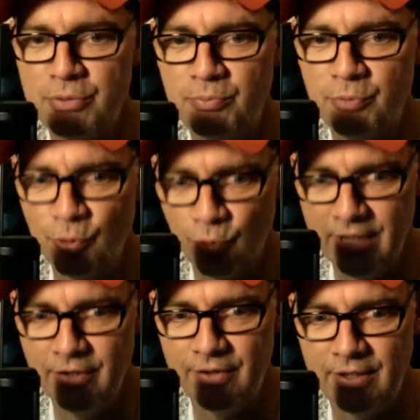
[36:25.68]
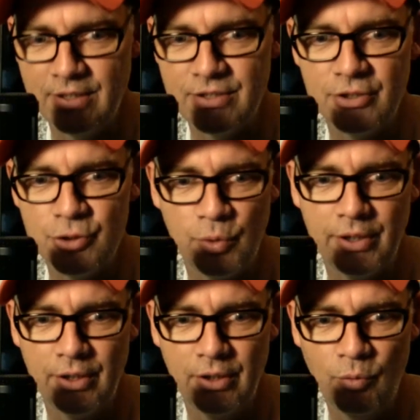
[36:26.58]
greater than it is on
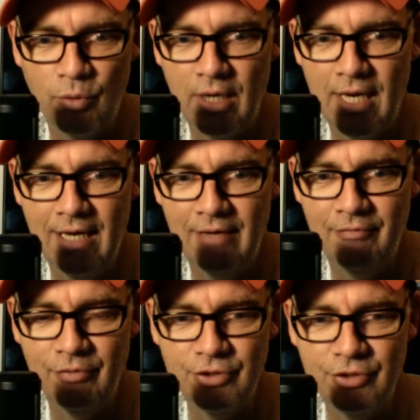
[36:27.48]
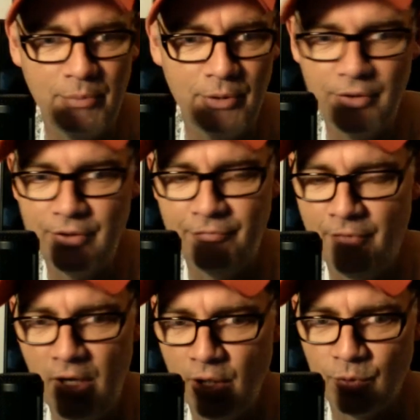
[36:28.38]
Twitter, where I have double the
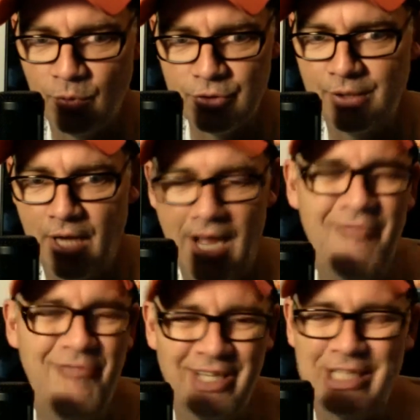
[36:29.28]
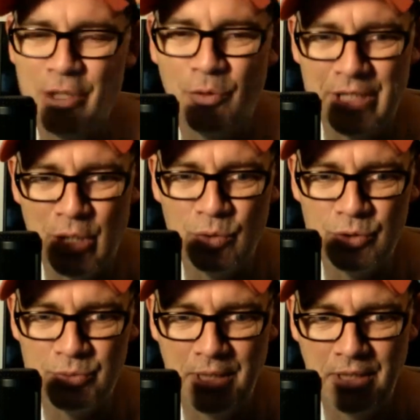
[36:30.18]
followers, but I feel like no one knows me.